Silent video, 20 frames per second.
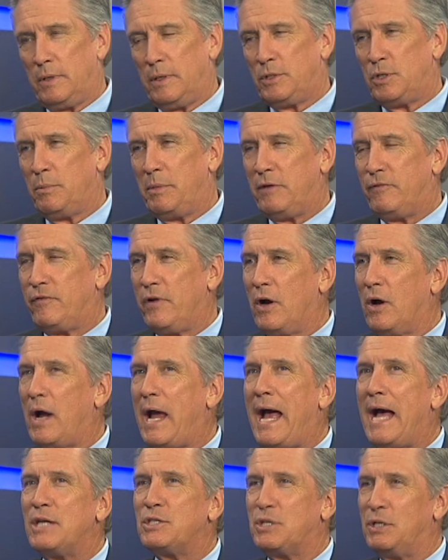to be fair,
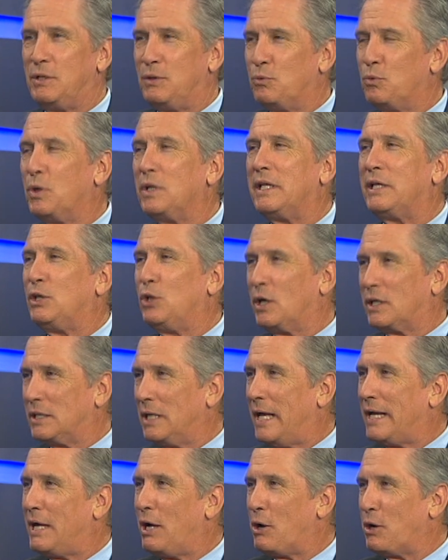hasn't really looked
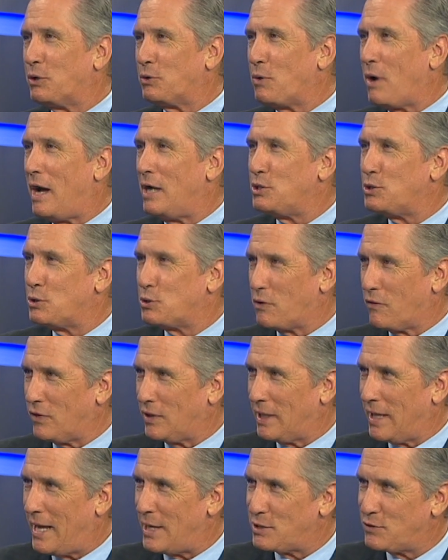like Aaron Rodgers over
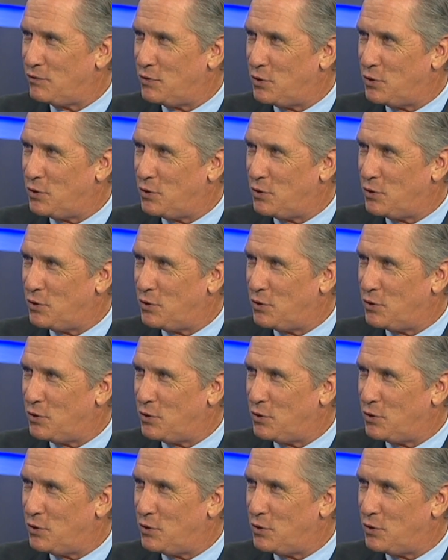the last